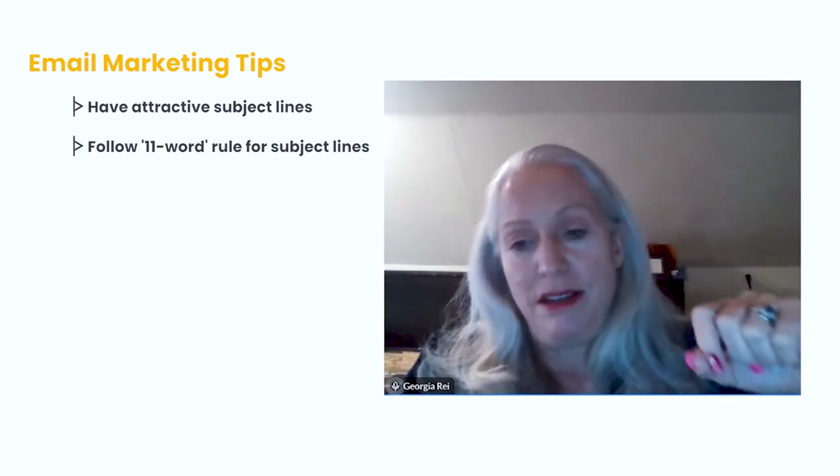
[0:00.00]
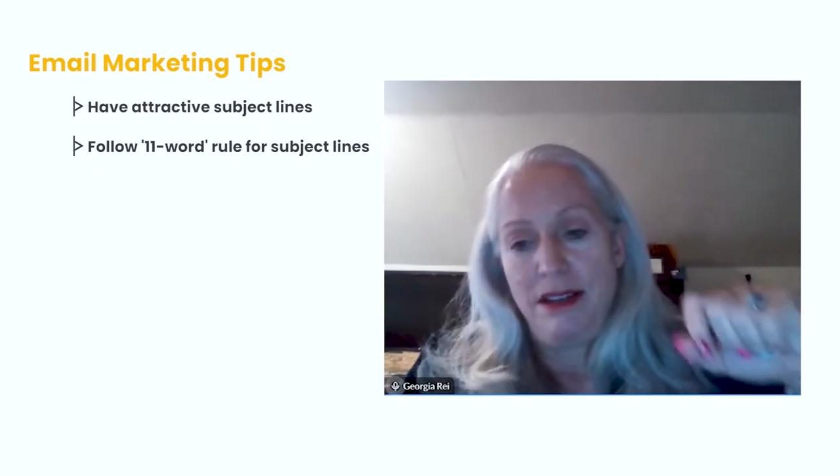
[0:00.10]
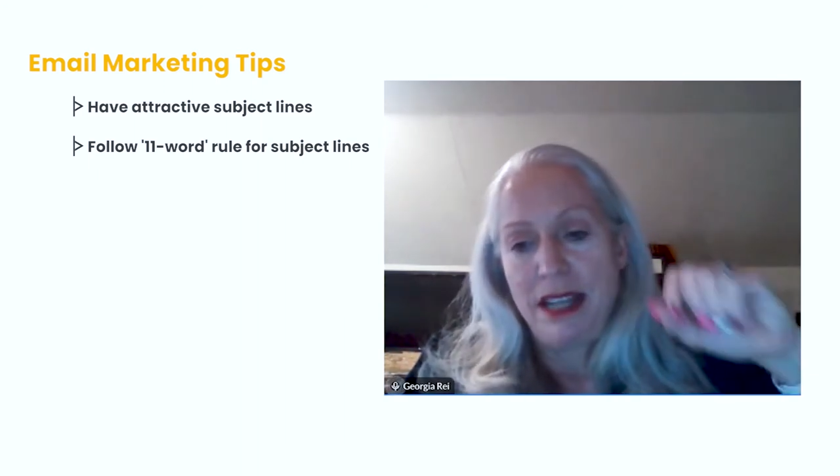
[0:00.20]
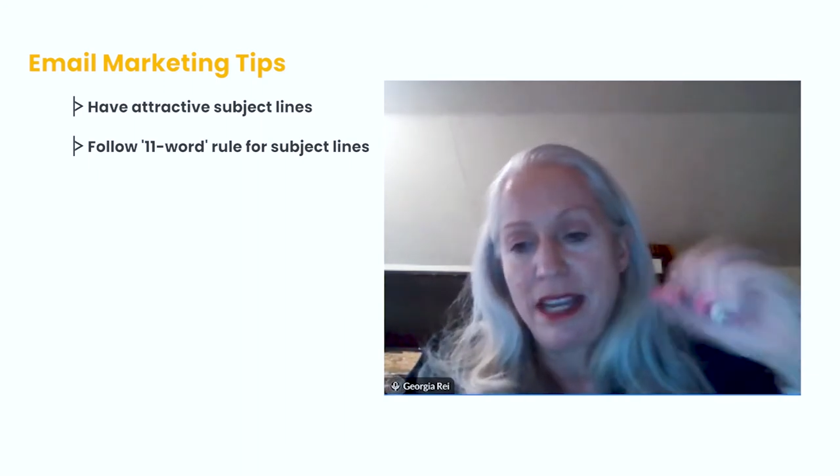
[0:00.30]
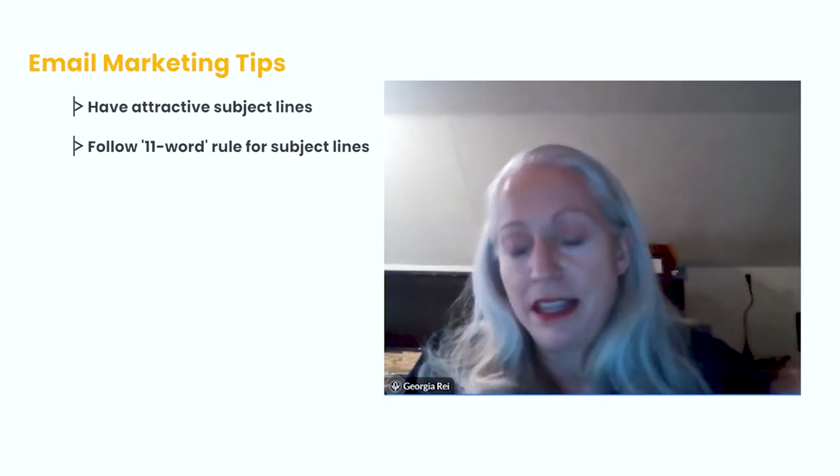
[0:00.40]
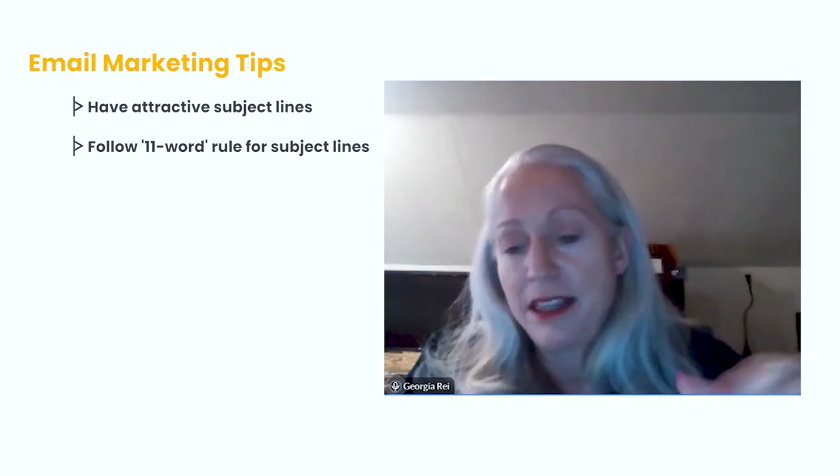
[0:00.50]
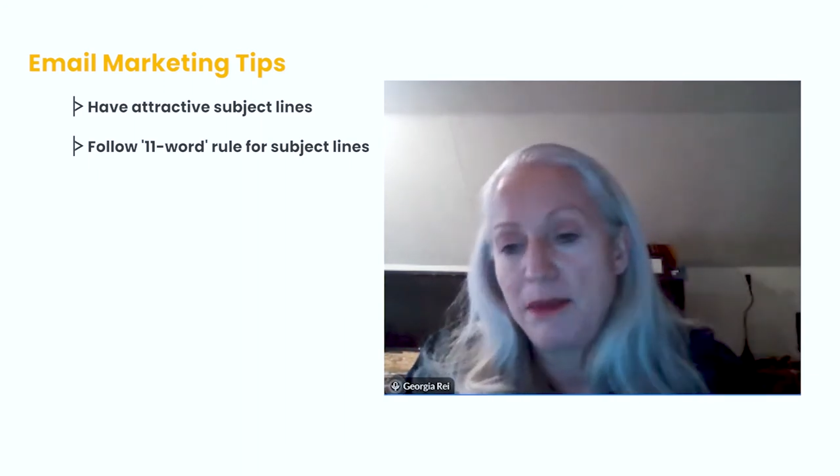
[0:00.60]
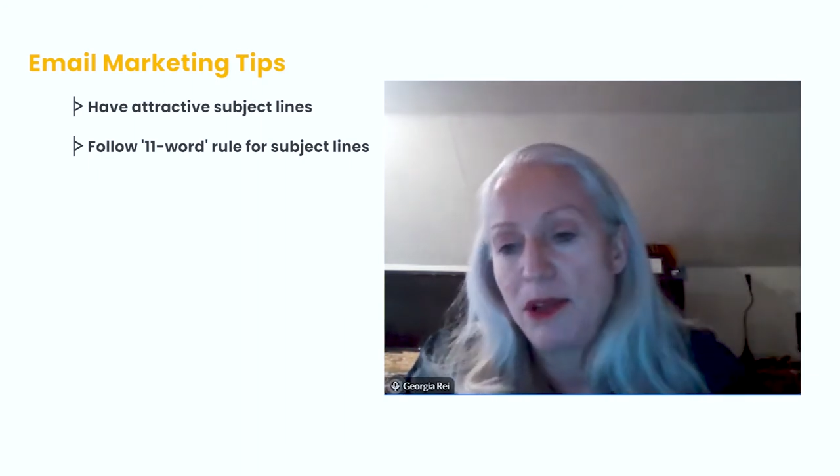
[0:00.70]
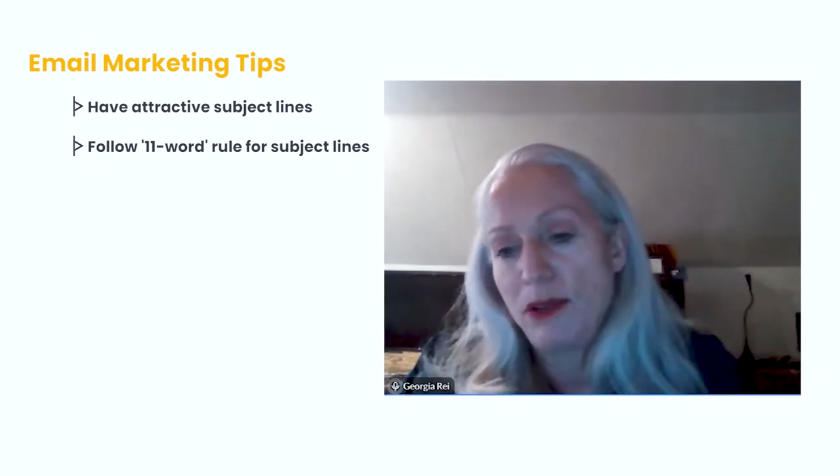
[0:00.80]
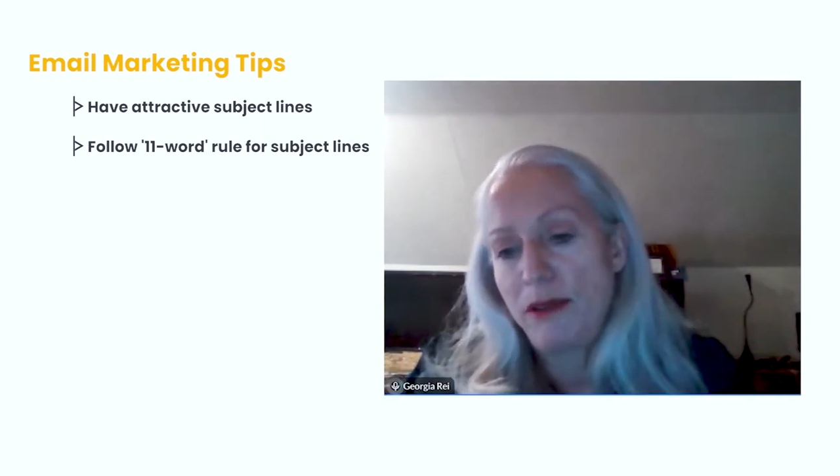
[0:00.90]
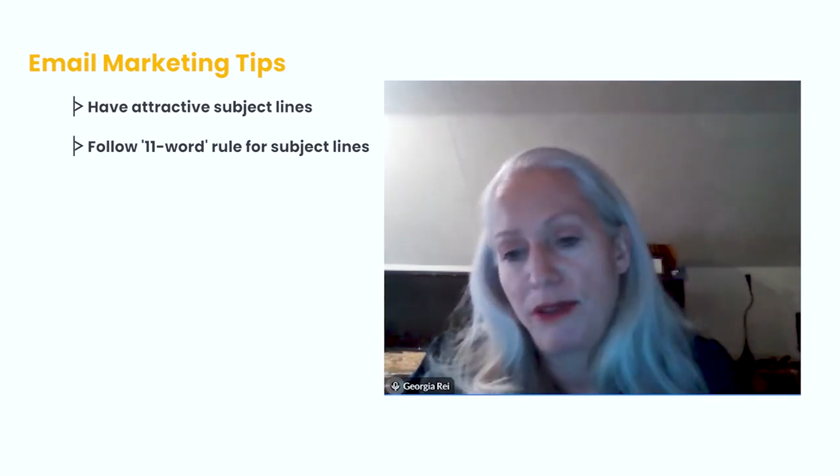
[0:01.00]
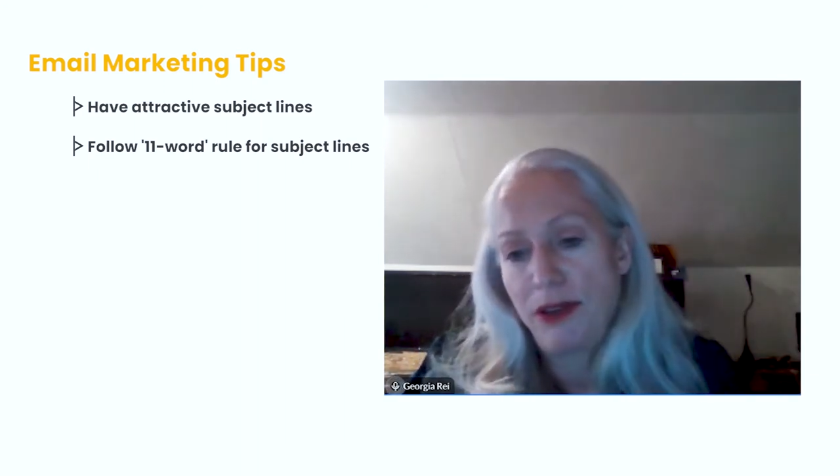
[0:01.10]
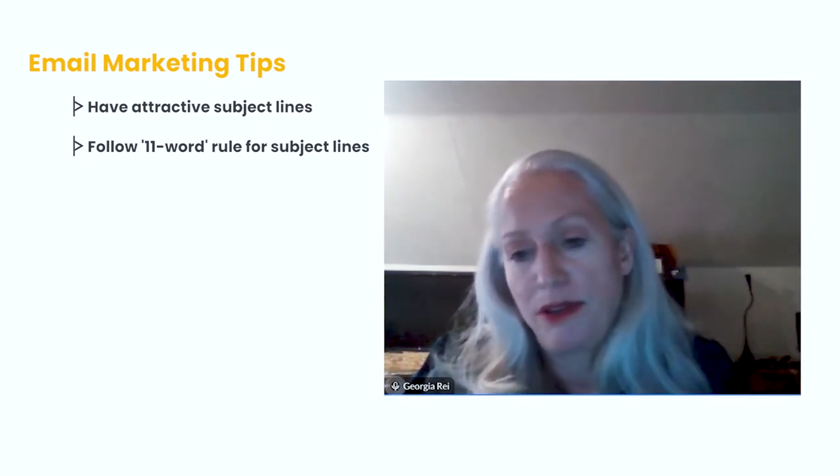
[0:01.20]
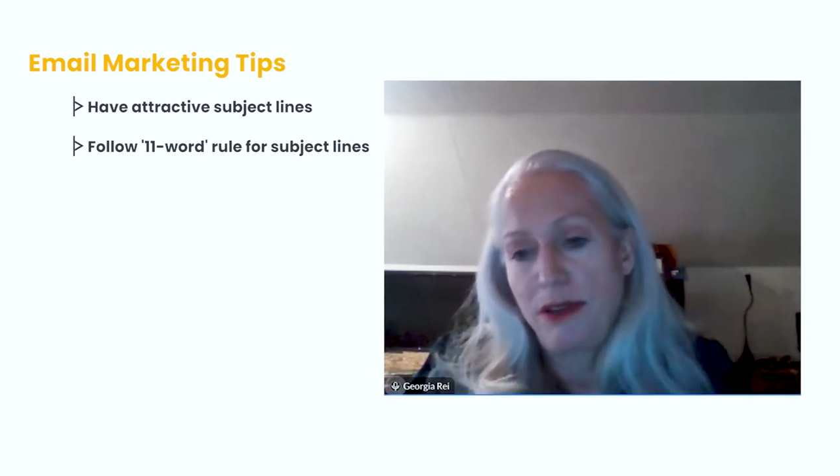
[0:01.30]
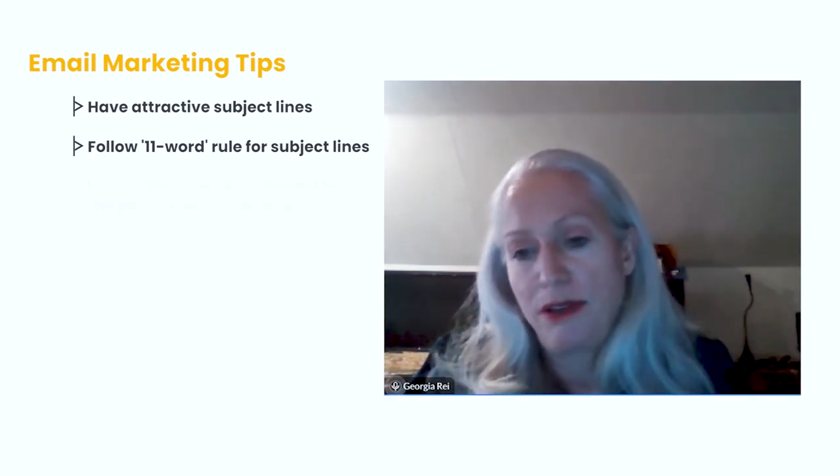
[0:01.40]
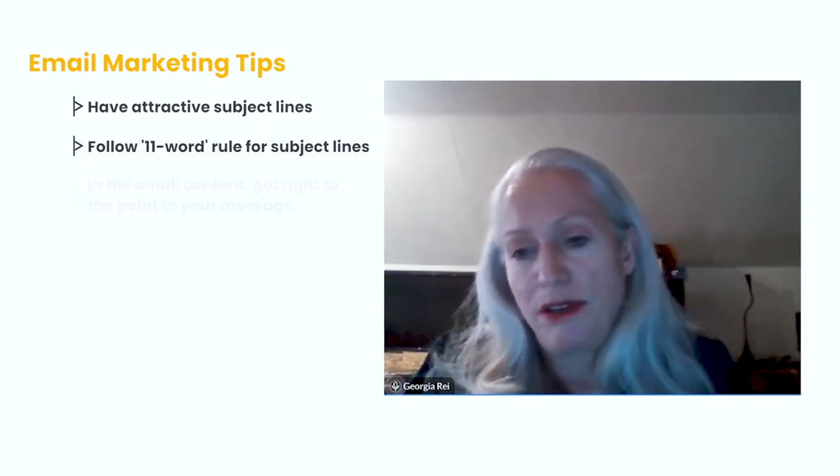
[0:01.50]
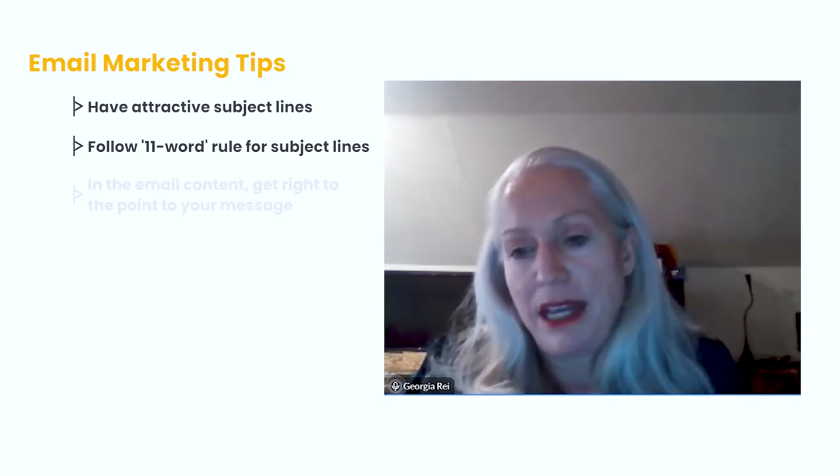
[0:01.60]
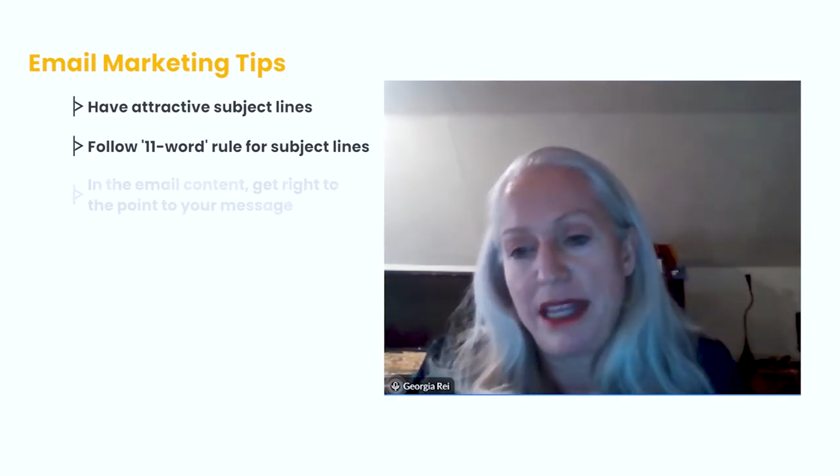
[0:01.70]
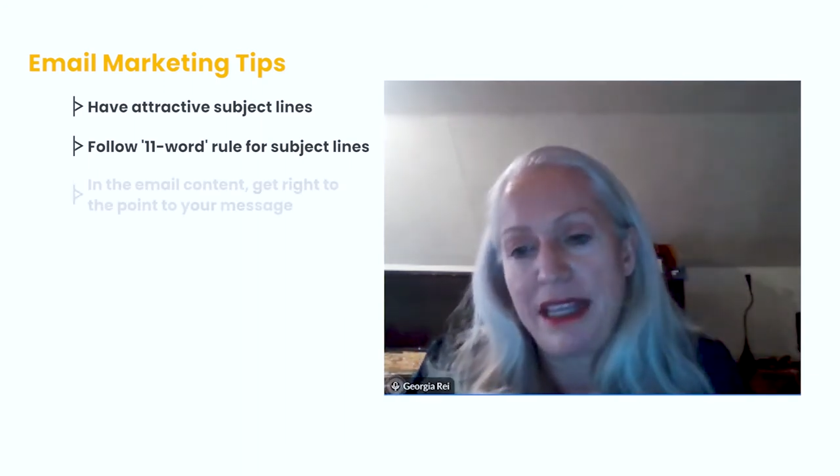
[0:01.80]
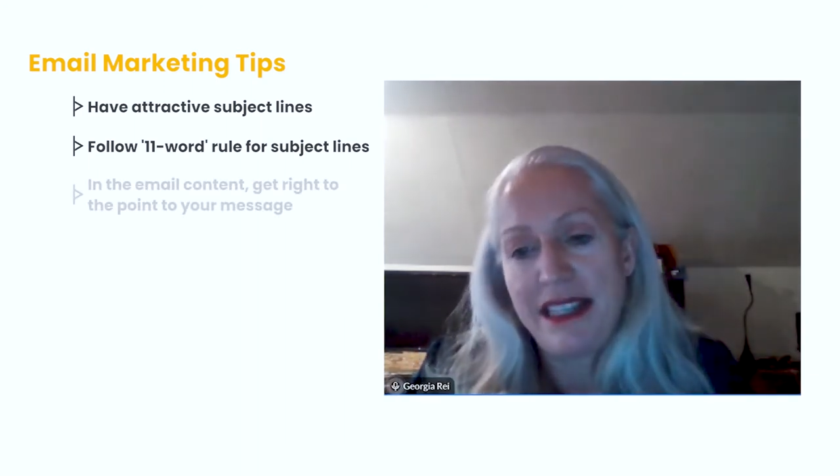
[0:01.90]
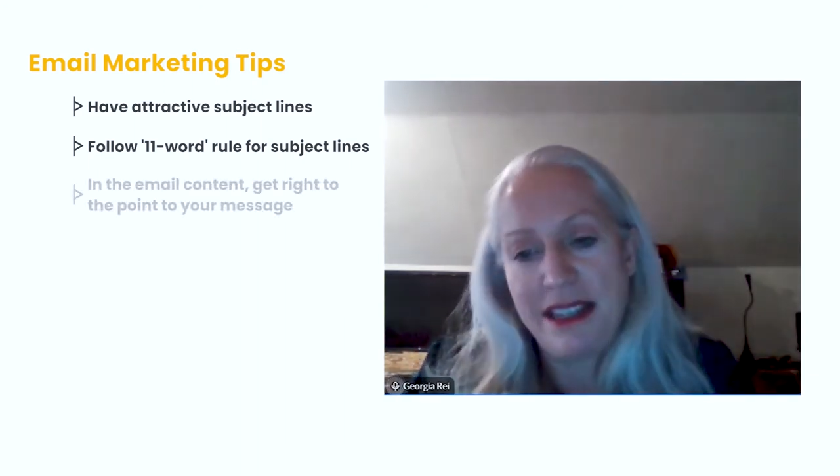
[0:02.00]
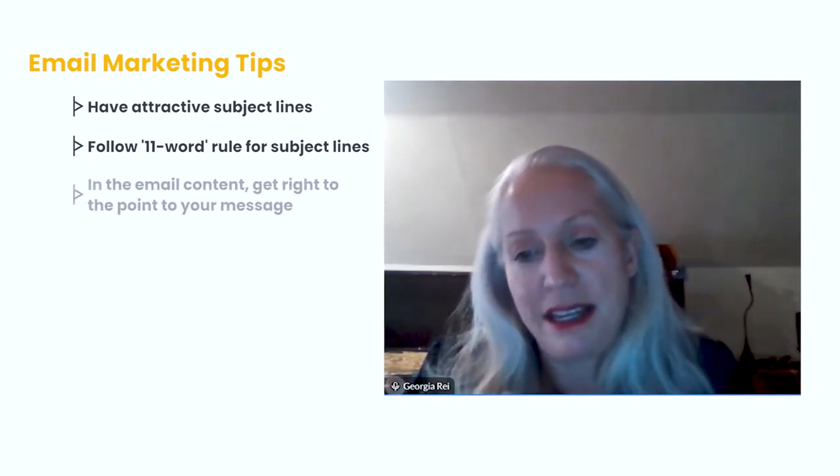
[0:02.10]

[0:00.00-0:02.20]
to get them to look further, and that's it.